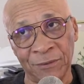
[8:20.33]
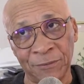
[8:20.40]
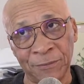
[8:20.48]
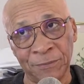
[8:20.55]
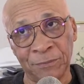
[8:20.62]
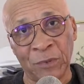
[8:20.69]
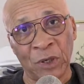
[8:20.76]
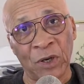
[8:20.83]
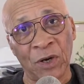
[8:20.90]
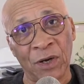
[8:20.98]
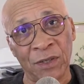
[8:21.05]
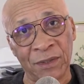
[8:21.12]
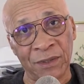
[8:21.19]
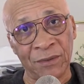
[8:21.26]

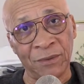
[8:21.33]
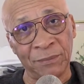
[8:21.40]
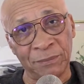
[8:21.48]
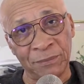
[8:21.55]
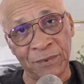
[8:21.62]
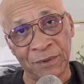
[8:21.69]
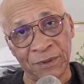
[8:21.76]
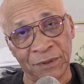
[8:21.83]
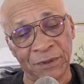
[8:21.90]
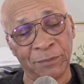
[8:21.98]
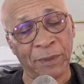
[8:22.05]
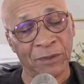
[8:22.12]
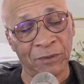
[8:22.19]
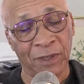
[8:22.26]
McCarthy, the
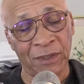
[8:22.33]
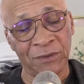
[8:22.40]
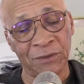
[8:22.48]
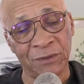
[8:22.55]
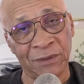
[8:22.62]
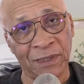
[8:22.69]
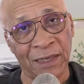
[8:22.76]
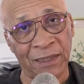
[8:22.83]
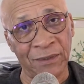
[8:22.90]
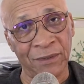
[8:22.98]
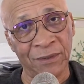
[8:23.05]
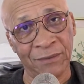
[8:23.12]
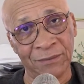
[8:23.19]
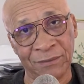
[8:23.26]
pathological
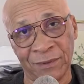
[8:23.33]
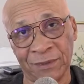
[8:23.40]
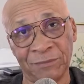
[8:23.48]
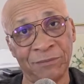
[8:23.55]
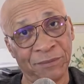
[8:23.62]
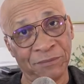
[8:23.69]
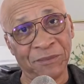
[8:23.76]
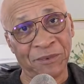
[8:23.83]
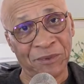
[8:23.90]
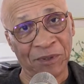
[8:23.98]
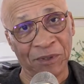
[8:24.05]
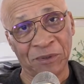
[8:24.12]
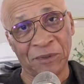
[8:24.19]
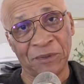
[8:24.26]
liar,
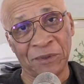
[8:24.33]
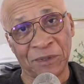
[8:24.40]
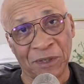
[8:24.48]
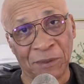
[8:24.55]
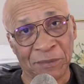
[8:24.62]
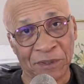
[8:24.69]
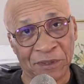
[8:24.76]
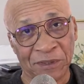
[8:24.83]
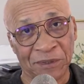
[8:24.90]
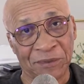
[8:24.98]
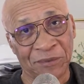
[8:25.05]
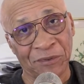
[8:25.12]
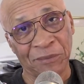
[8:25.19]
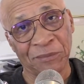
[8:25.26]
they're in good company,
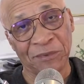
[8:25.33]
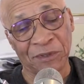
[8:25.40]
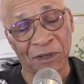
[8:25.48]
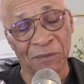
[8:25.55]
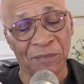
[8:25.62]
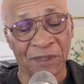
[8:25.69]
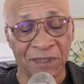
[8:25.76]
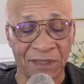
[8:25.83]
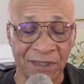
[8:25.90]
Trump's company.